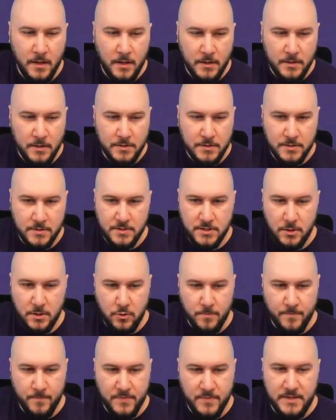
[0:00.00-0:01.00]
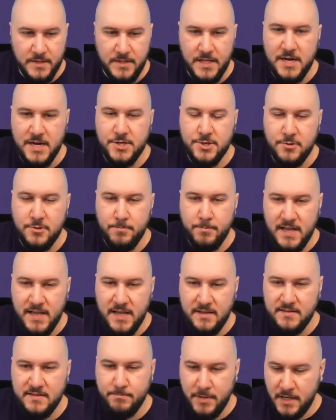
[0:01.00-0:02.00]
So, denture
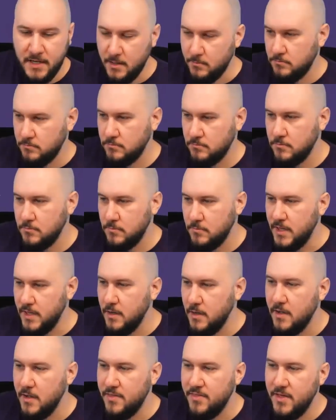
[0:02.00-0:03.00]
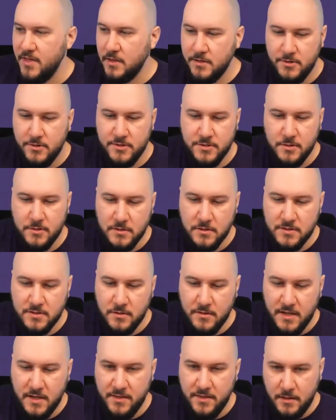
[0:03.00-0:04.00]
base bottom. Yeah, I think there's also
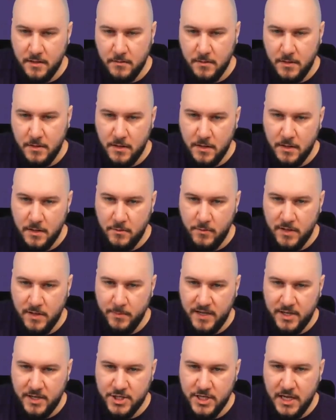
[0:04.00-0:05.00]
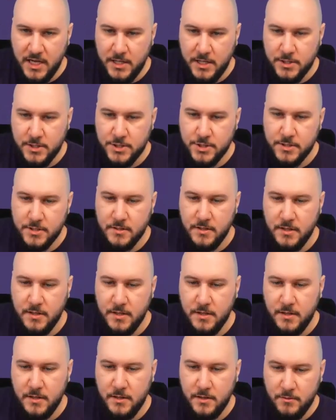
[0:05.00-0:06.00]
nothing real big change
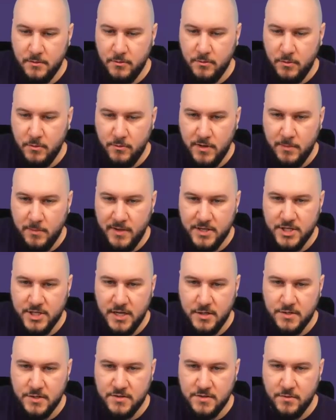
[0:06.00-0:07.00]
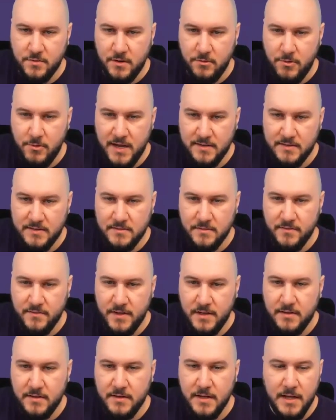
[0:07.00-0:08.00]
or real big changes to the rest of
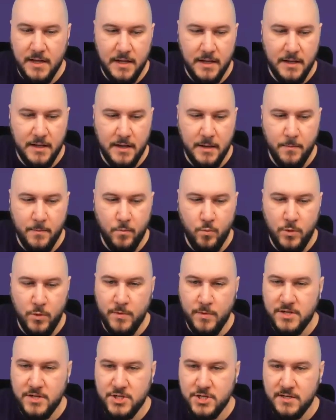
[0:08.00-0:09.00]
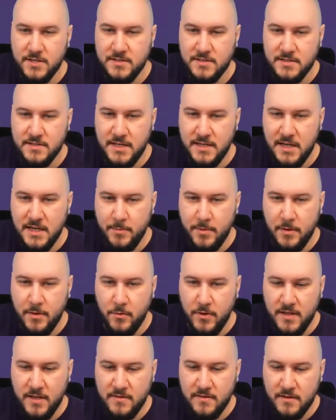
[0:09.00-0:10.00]
it. We will just set up our
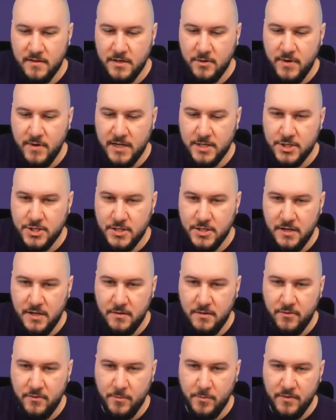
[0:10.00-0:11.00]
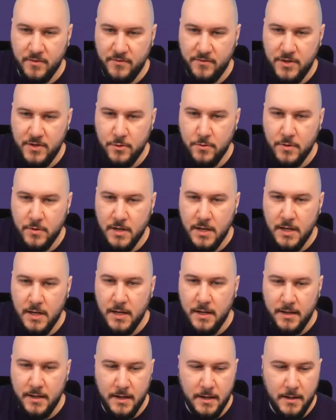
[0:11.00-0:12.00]
insert direction here from the view.
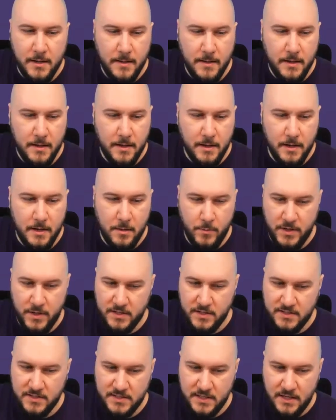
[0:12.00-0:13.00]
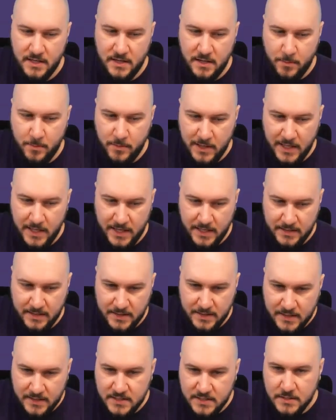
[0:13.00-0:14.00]
Yeah, we can set it up like
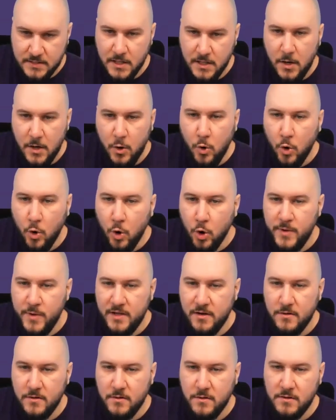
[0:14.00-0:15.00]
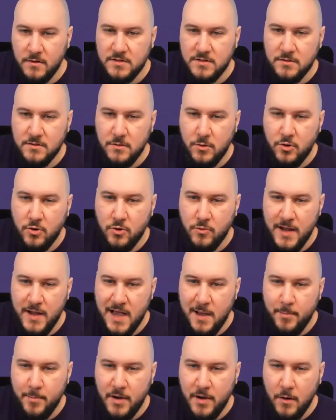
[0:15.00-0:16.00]
this, or we can also
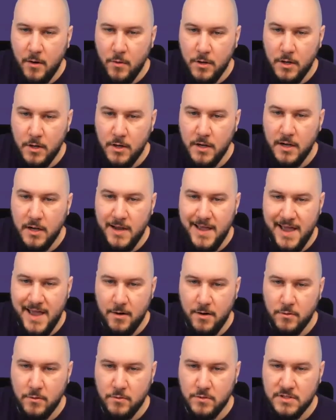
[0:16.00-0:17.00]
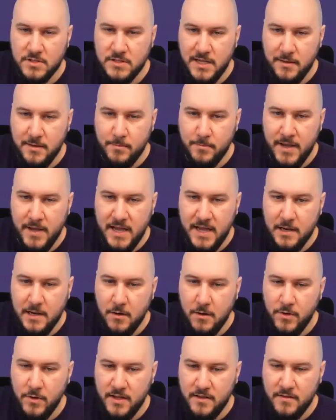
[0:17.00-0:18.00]
grab our arrows and make
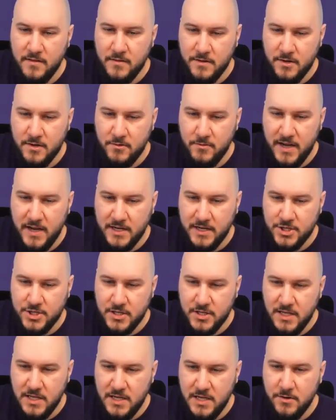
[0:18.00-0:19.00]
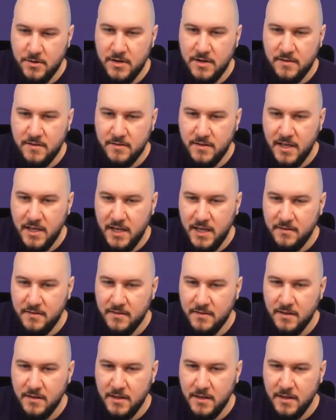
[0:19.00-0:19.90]
our insert direction here in this case.